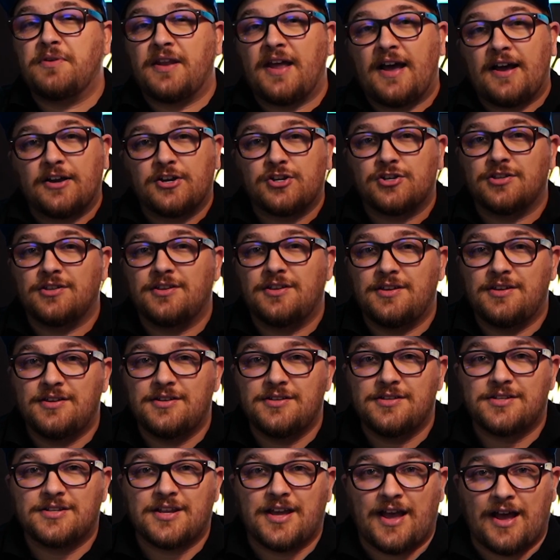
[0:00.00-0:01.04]
actually is
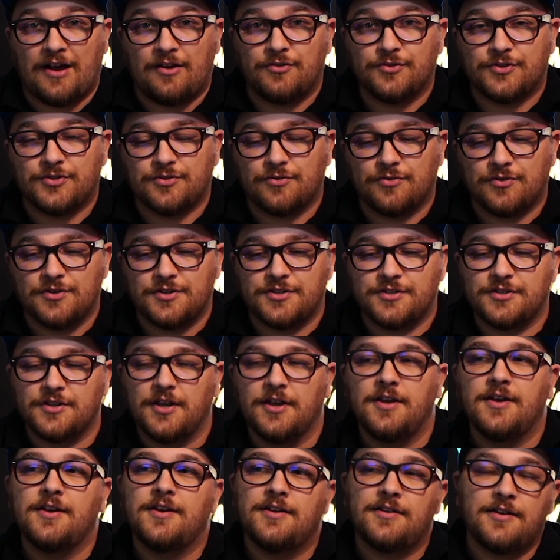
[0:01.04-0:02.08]
to outsource.
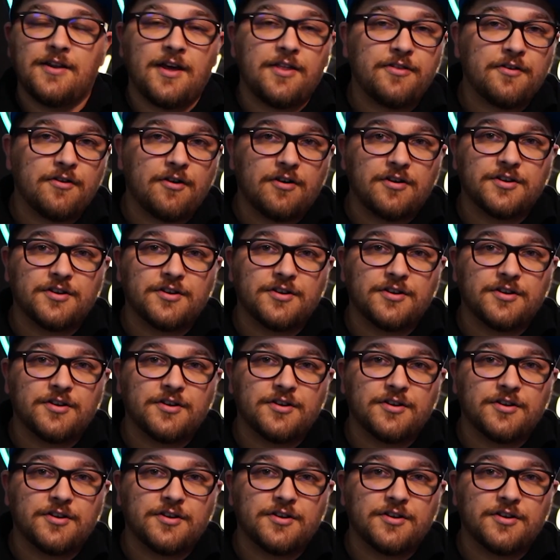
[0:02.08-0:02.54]
Now there are